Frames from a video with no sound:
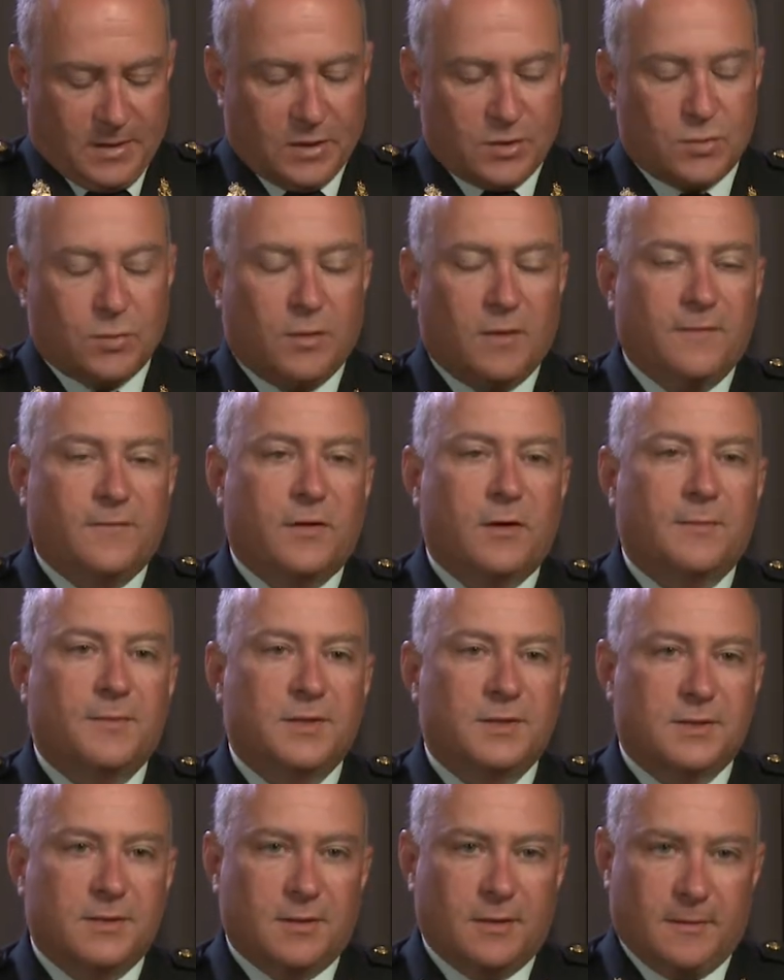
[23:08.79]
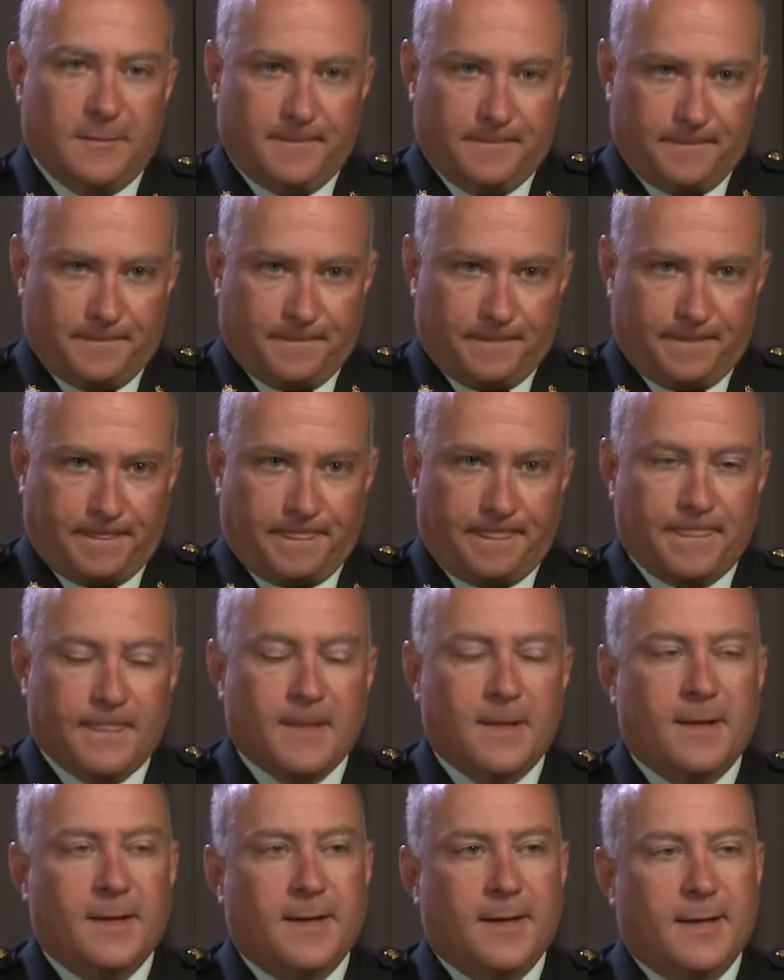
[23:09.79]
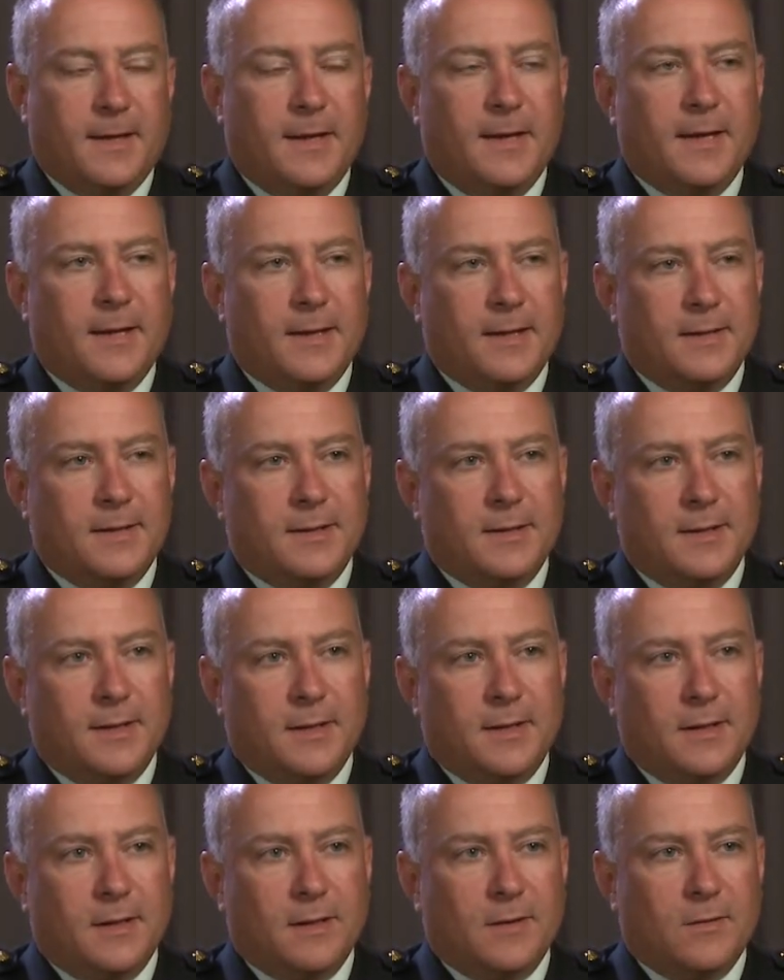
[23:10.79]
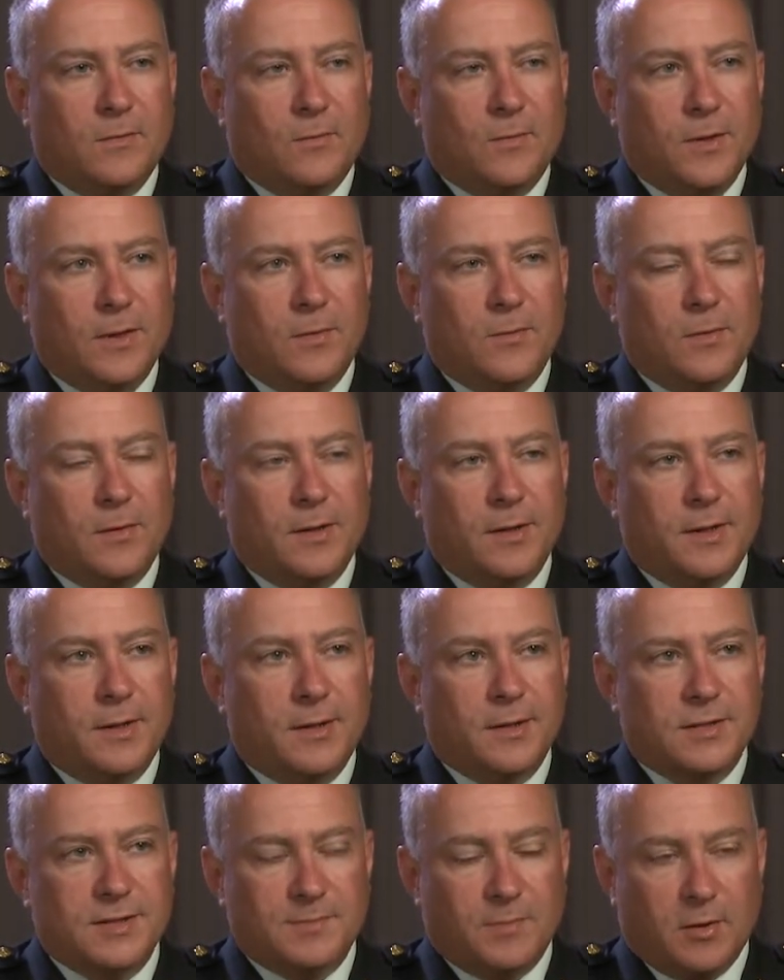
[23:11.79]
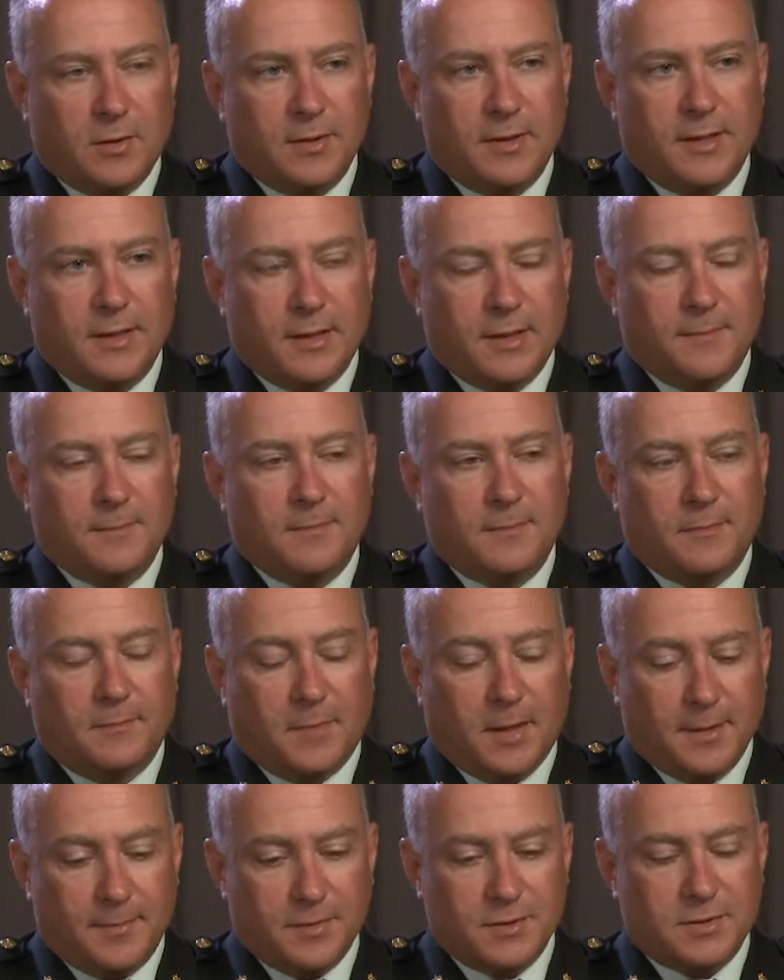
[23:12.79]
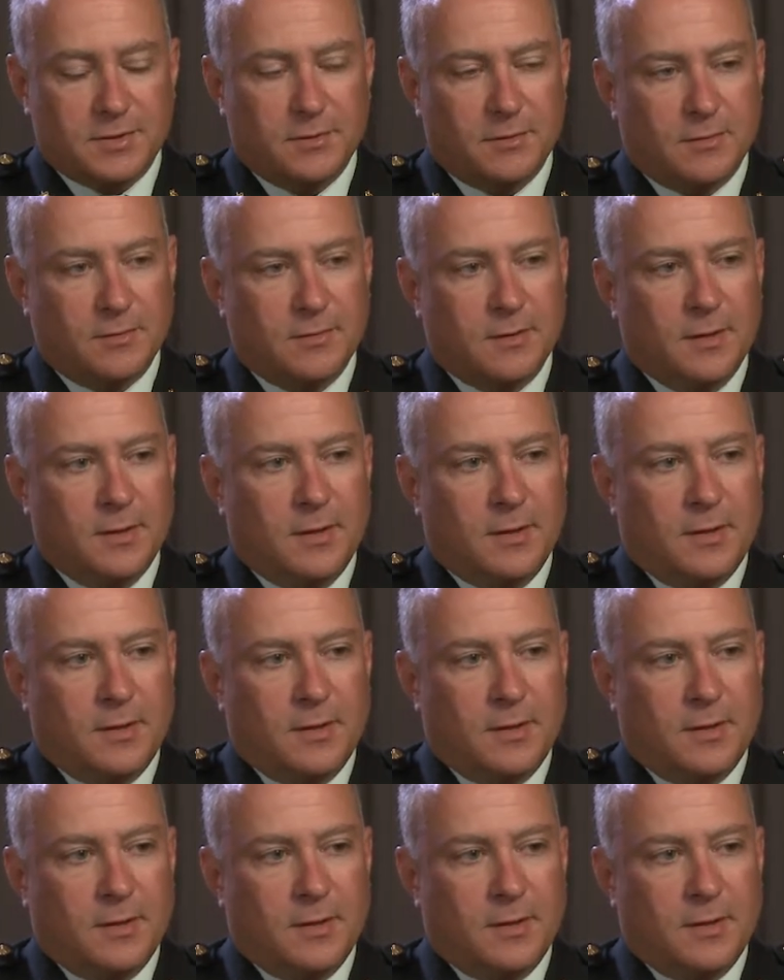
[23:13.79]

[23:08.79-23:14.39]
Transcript: 12 RBC, and we were in a small camp. My platoon,